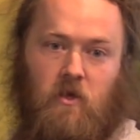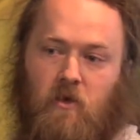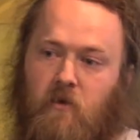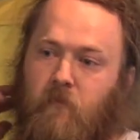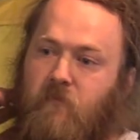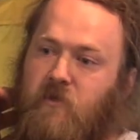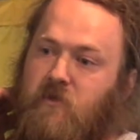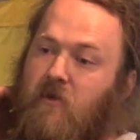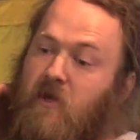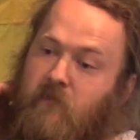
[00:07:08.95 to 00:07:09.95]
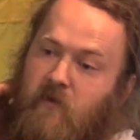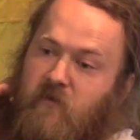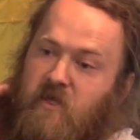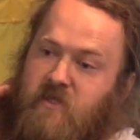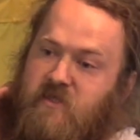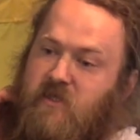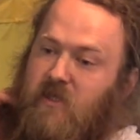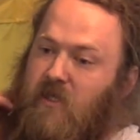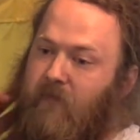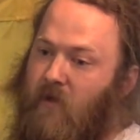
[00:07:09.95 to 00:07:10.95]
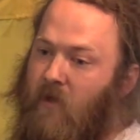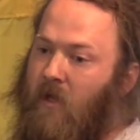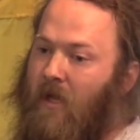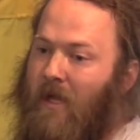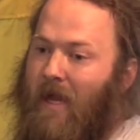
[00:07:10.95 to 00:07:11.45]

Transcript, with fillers: Um, there's a lot of evidence that even